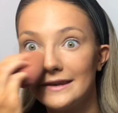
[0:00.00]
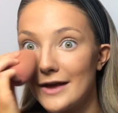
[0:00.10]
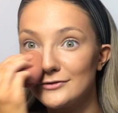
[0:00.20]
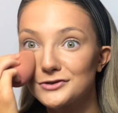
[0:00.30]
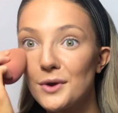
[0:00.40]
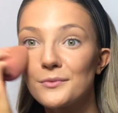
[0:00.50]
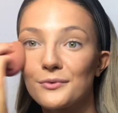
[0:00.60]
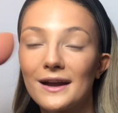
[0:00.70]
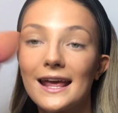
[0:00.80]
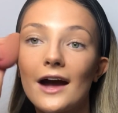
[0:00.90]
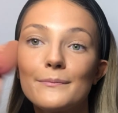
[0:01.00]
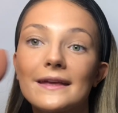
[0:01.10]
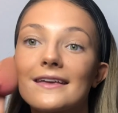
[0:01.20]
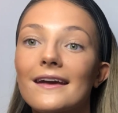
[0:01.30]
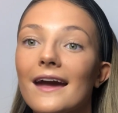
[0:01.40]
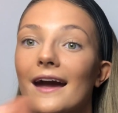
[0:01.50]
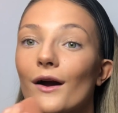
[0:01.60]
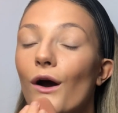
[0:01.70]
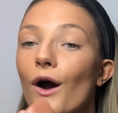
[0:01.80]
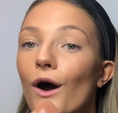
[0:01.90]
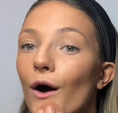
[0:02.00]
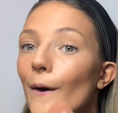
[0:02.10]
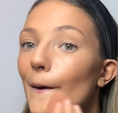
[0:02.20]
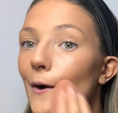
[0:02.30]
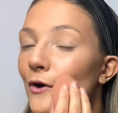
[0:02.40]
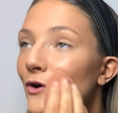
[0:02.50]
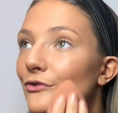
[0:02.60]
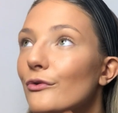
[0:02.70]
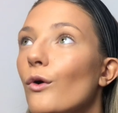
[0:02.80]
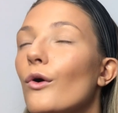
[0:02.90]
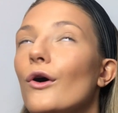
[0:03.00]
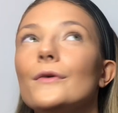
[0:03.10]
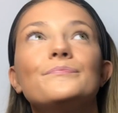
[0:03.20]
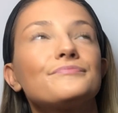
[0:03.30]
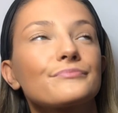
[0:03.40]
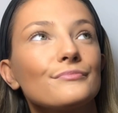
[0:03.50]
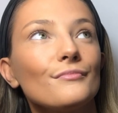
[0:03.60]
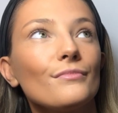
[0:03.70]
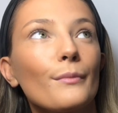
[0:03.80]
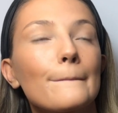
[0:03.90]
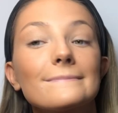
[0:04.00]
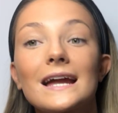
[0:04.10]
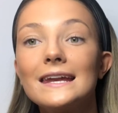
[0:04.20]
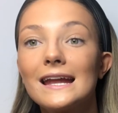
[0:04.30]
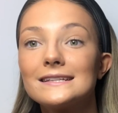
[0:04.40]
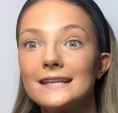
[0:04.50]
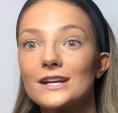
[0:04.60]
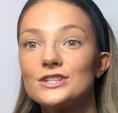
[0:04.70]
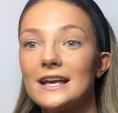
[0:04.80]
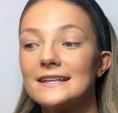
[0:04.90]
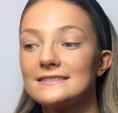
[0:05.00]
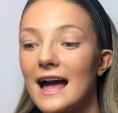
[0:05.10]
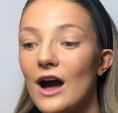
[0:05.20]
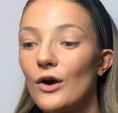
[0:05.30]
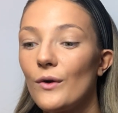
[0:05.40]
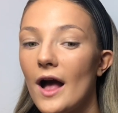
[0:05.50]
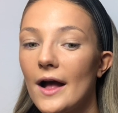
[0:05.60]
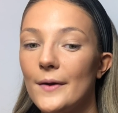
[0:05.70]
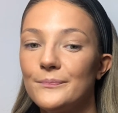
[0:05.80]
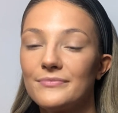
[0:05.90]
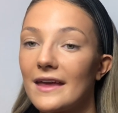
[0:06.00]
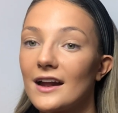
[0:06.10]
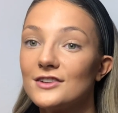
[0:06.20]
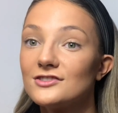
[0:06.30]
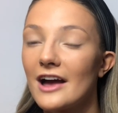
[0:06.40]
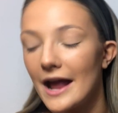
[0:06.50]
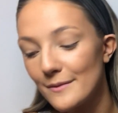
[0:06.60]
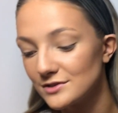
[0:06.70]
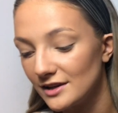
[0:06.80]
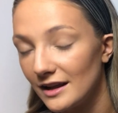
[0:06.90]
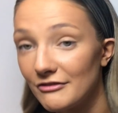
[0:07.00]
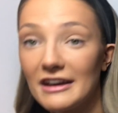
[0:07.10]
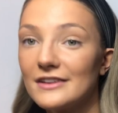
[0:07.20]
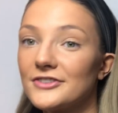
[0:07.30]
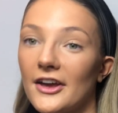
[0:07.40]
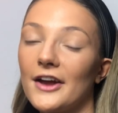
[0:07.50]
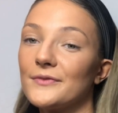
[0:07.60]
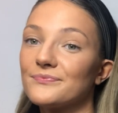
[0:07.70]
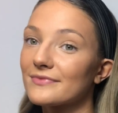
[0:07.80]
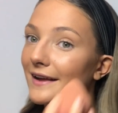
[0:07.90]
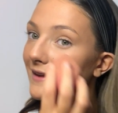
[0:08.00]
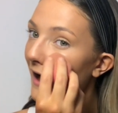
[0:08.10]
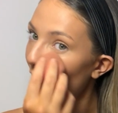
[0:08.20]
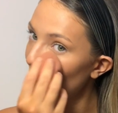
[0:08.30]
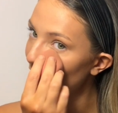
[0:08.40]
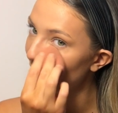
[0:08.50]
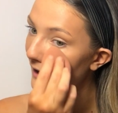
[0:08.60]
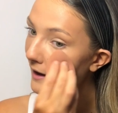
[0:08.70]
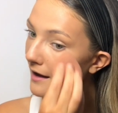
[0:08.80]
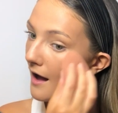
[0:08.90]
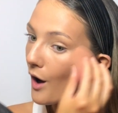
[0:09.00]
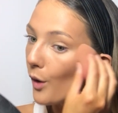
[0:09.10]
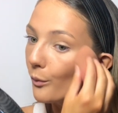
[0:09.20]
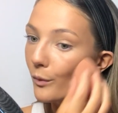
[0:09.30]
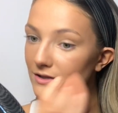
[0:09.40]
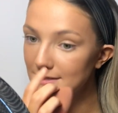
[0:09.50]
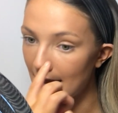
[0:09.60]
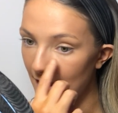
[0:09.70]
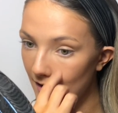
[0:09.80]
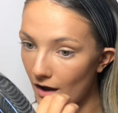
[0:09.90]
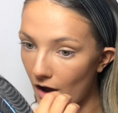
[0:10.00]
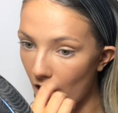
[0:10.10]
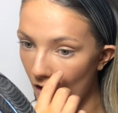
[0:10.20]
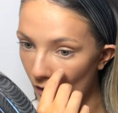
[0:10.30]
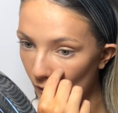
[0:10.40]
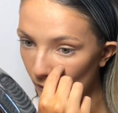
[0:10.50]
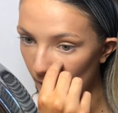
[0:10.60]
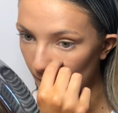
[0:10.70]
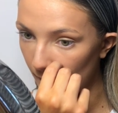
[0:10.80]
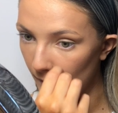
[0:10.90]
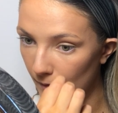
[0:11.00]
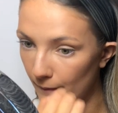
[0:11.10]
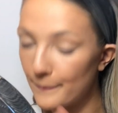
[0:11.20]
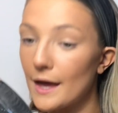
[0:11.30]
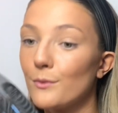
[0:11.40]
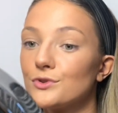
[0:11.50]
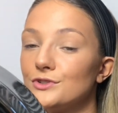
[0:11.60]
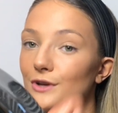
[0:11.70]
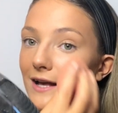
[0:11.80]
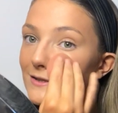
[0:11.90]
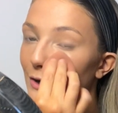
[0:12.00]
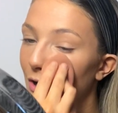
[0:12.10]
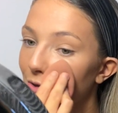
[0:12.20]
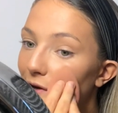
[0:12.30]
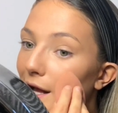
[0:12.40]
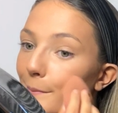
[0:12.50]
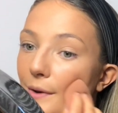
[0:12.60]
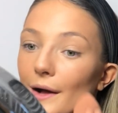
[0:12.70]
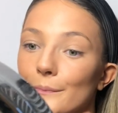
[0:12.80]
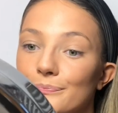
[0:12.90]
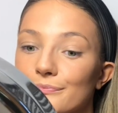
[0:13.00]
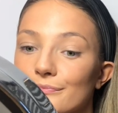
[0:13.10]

never stopped, really. I've been gigging for nearly 6 years now, and I absolutely love it. So yeah, hopefully one day I'll be able to do it as a career, but